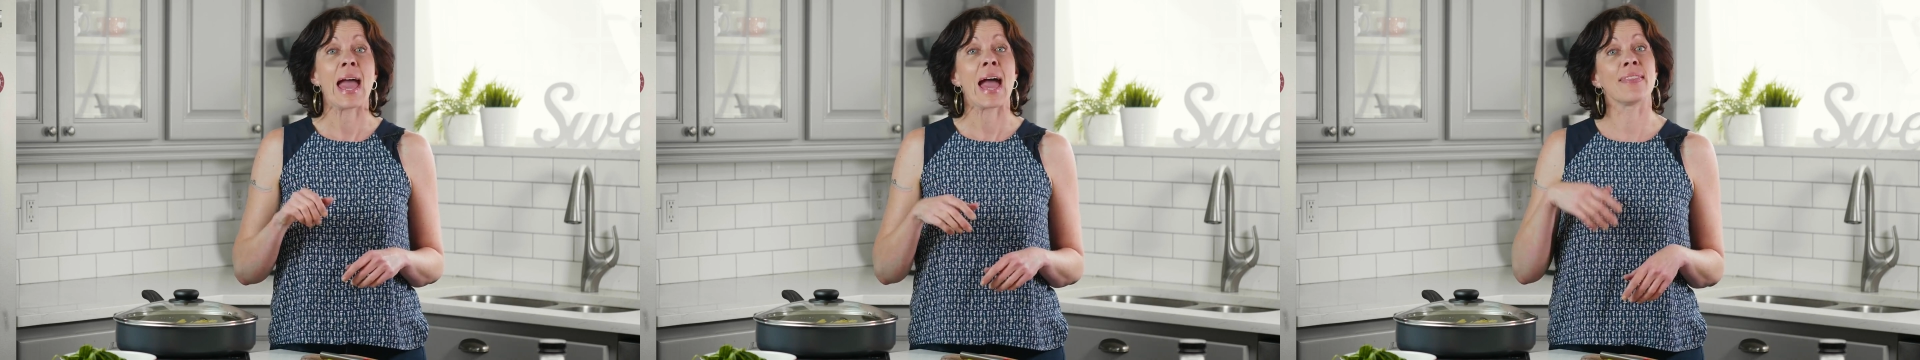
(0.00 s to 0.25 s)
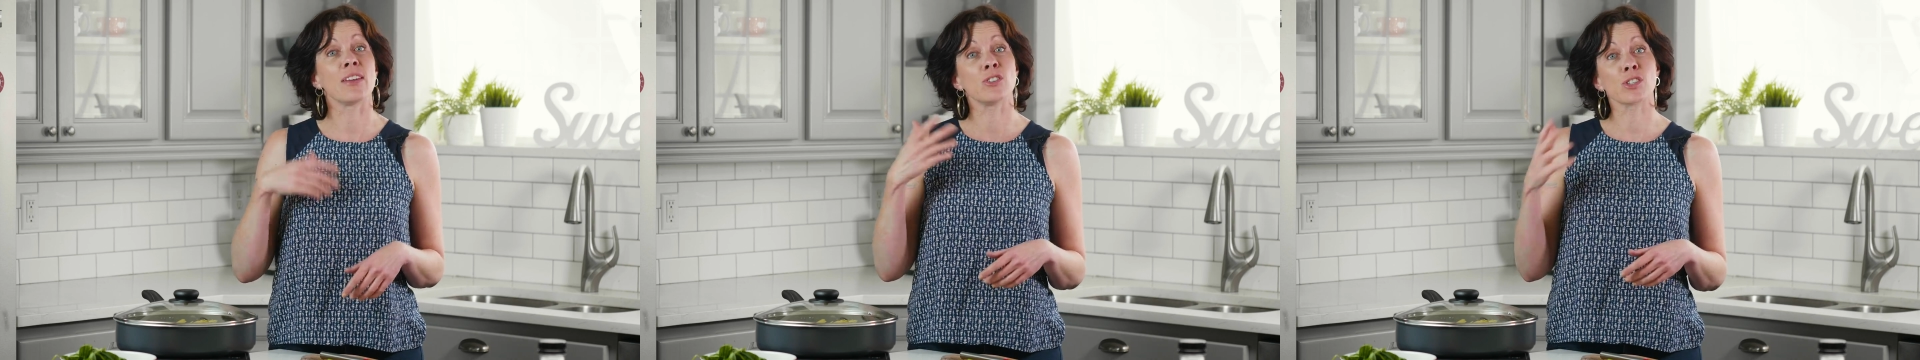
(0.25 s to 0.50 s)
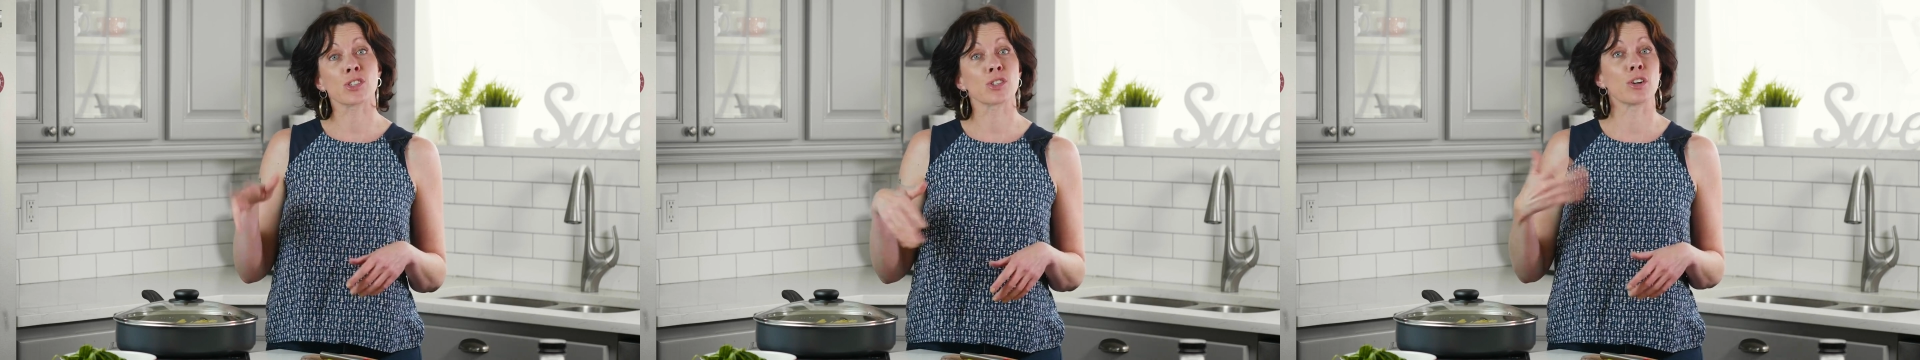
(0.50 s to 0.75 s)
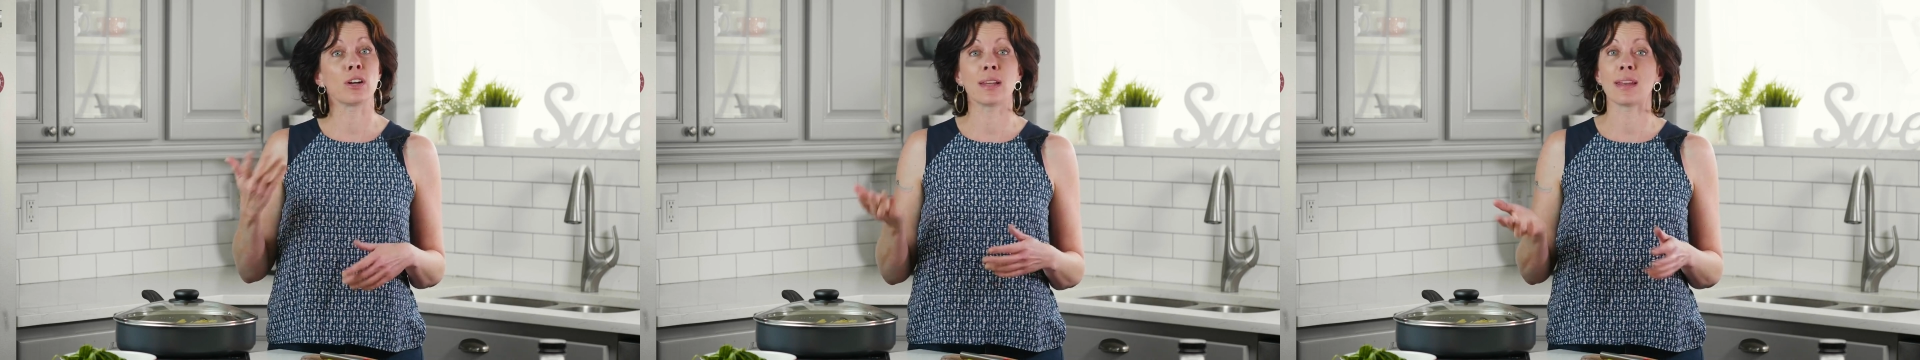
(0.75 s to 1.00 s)
and then just
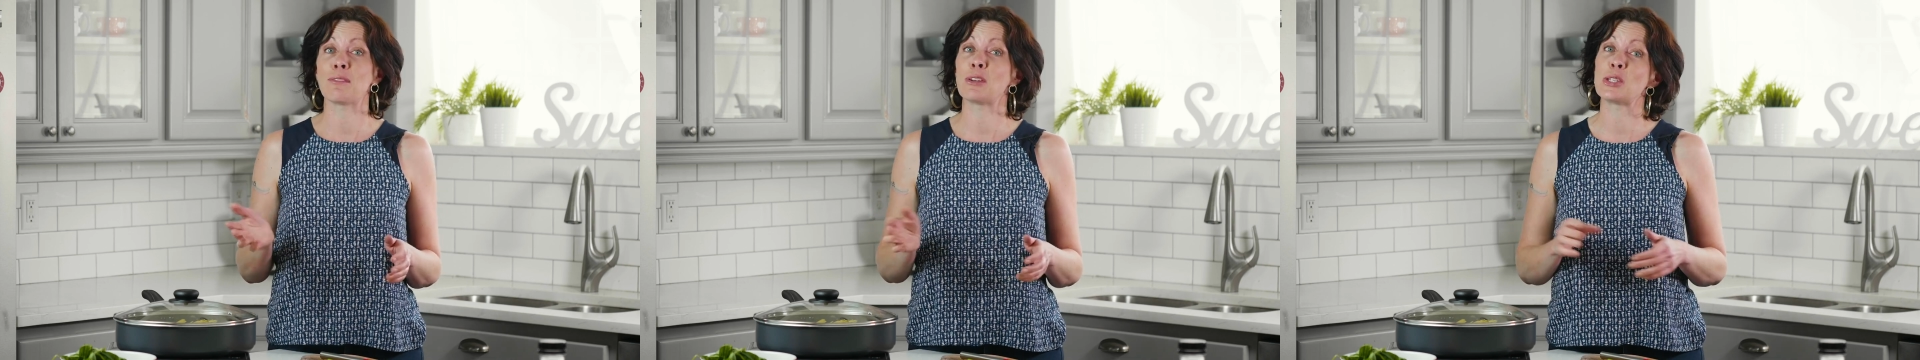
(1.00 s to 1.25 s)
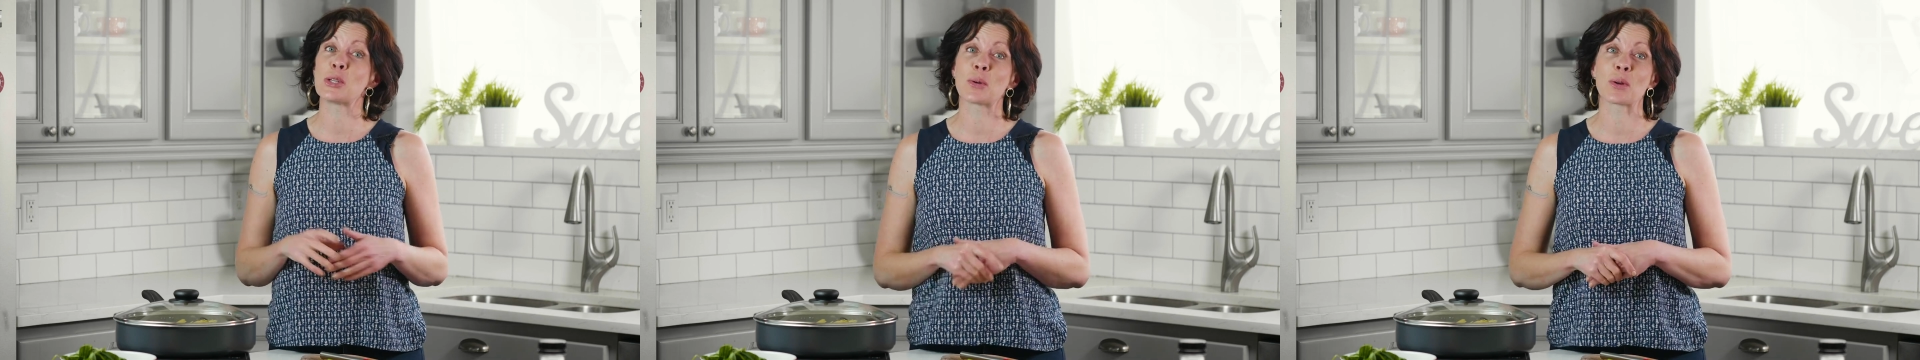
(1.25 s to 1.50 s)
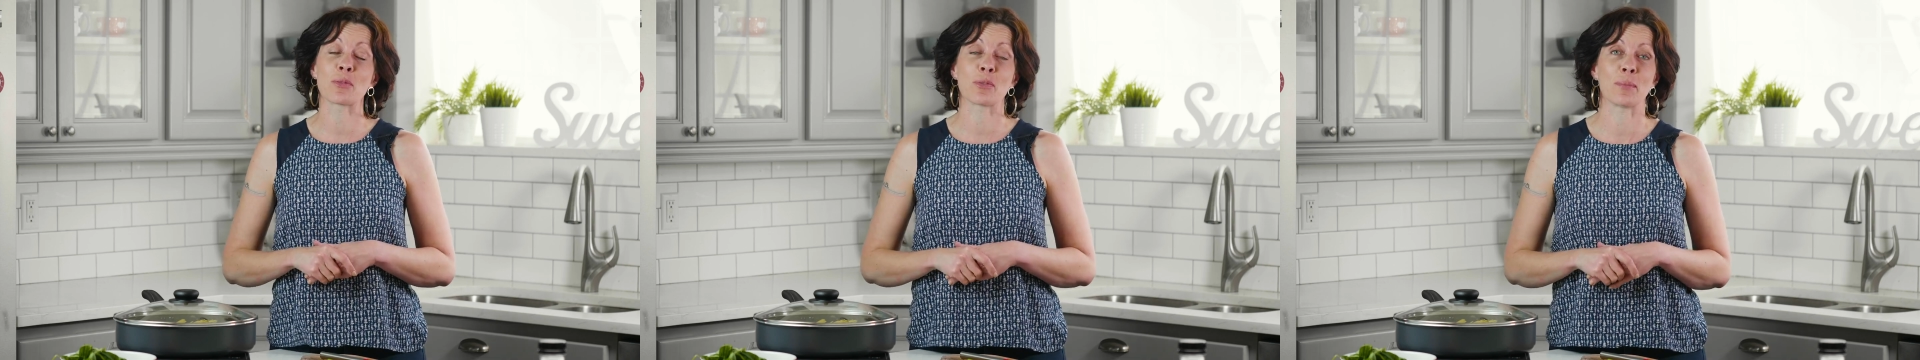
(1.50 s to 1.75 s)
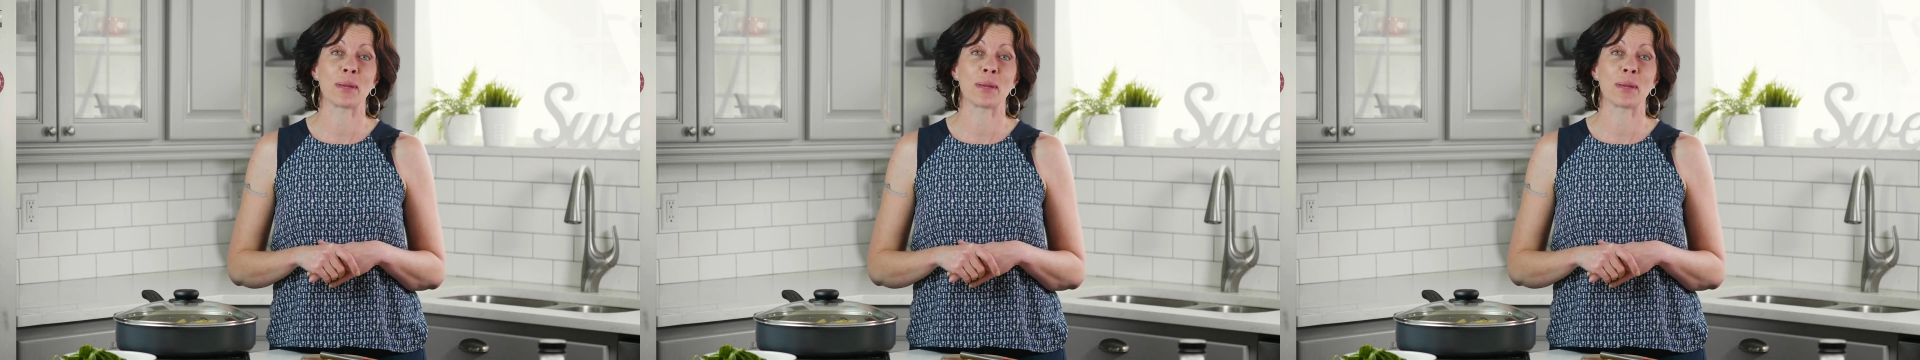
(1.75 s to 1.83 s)
stir it every 2 or 3